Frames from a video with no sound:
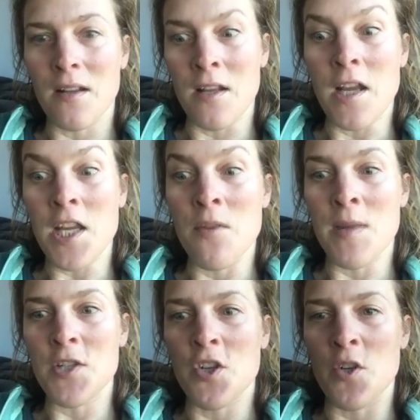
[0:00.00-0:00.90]
like you
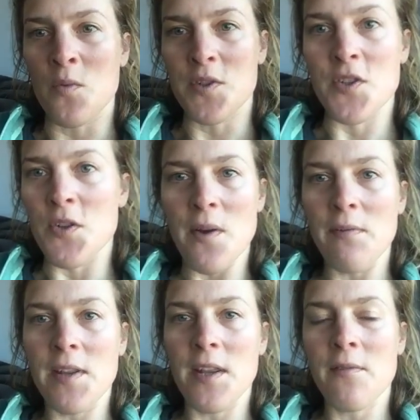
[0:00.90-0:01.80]
mentioned, you want to do
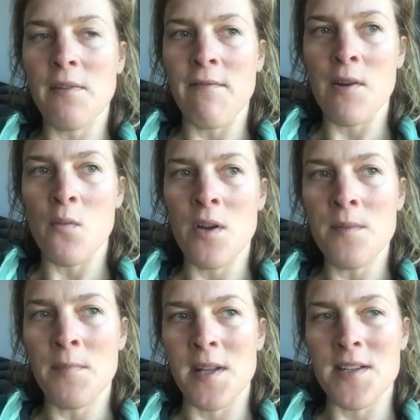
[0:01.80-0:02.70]
everything for
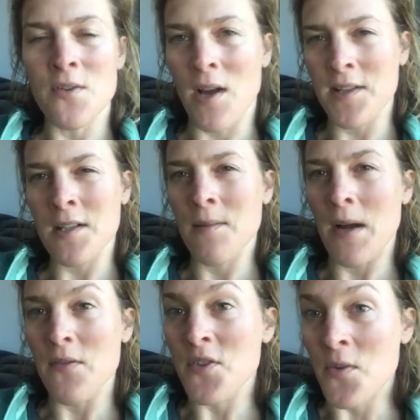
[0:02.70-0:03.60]
everyone, but it's not actually
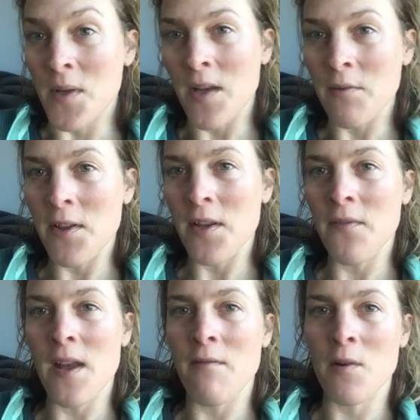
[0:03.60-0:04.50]
about doing everything
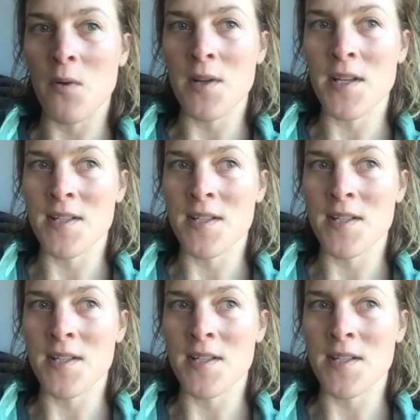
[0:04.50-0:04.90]
for everyone.